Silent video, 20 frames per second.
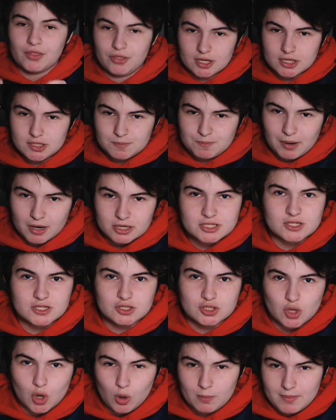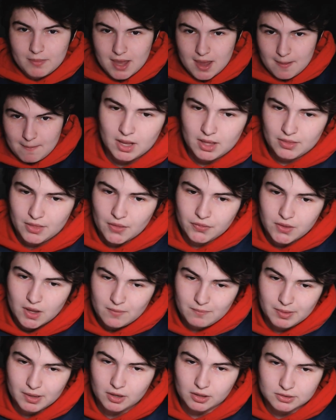This person told me that
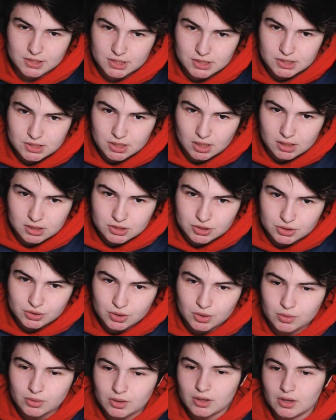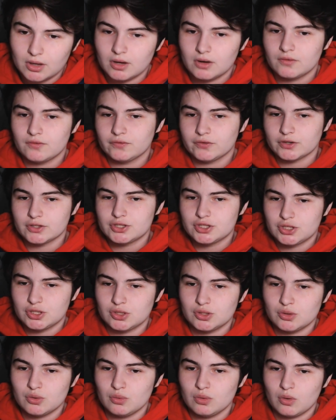they've been on testosterone for
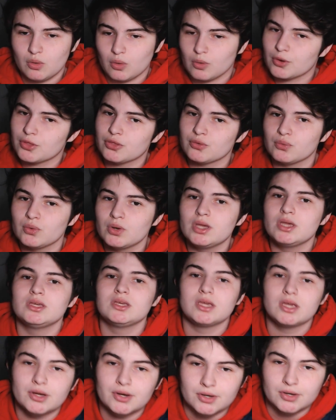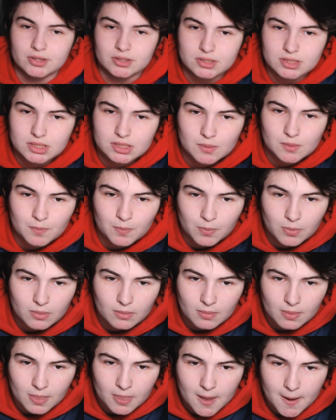2 or 3 years.
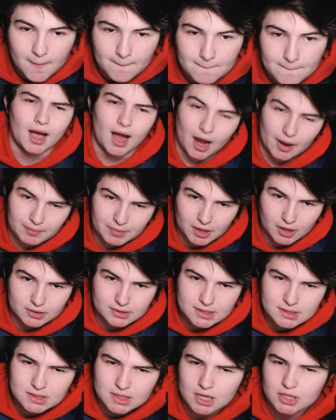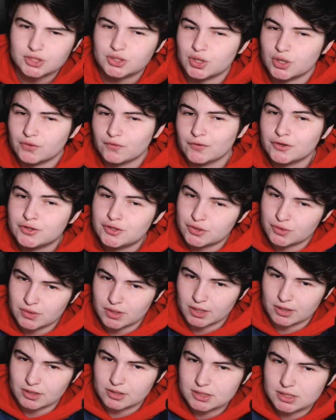I've been on testosterone for 2
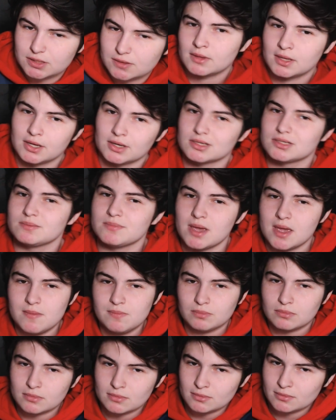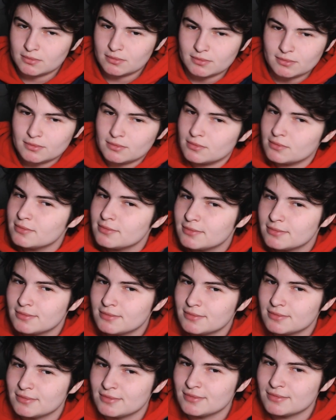years. Here's me.
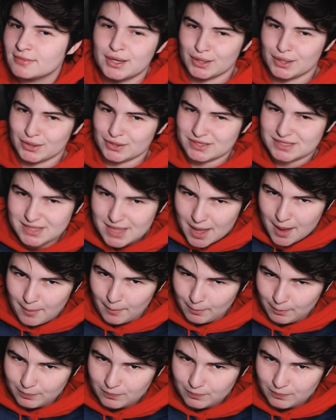Here's them.